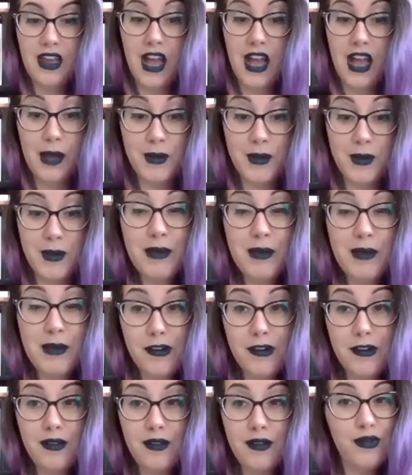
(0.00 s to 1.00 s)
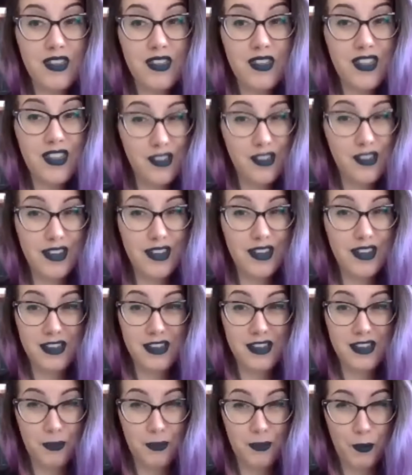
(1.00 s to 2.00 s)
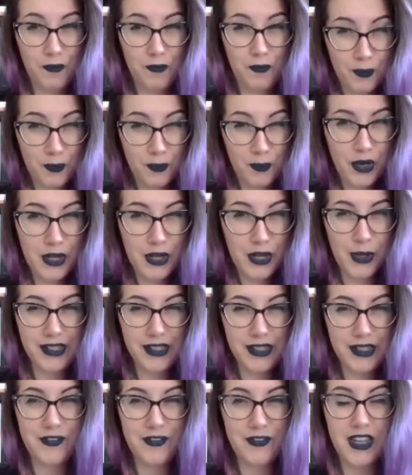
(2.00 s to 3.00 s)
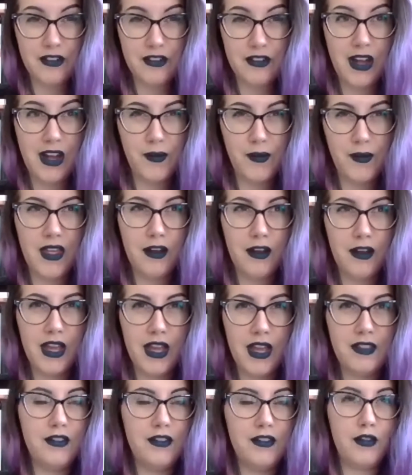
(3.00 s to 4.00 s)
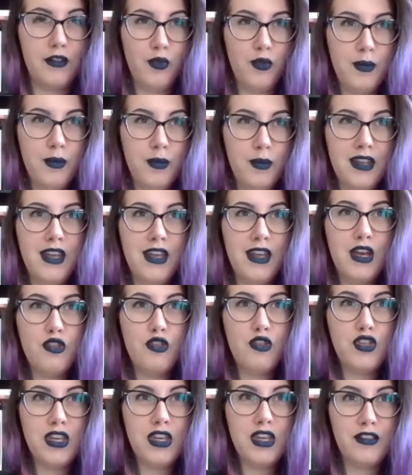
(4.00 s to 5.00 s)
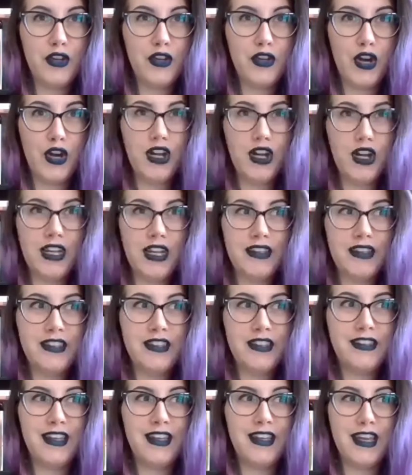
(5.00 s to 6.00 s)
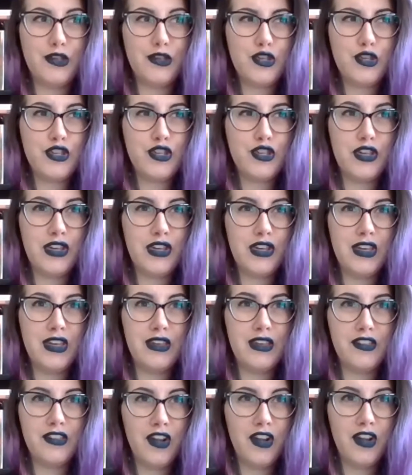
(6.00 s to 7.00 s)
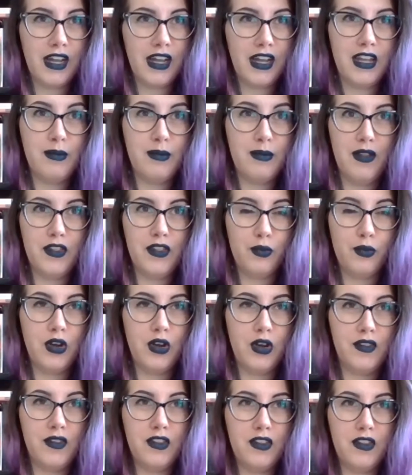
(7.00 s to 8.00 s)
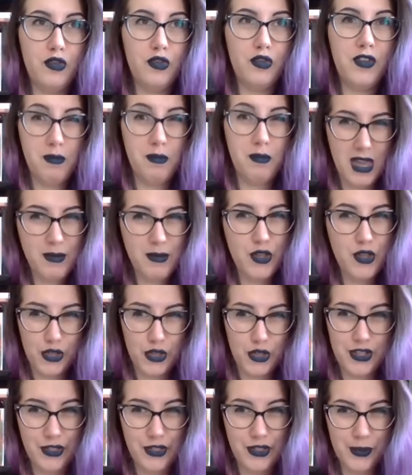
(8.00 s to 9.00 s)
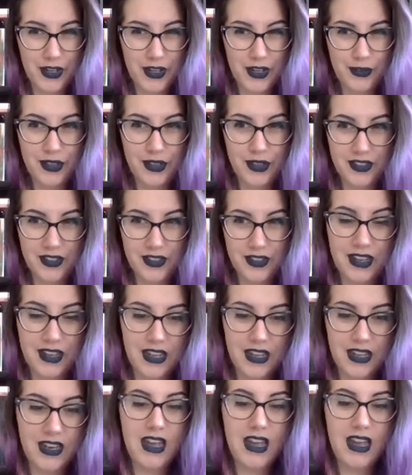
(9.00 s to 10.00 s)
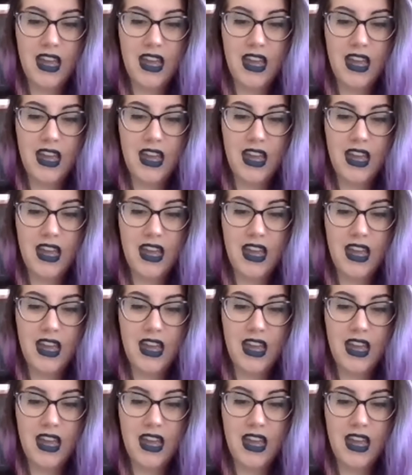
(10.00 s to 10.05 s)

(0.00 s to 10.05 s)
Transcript: But people started to pretty quickly figure out that, okay, there's this woman, she's an artist, and she is talking about this work on this movie. Maybe she's the one who designed it.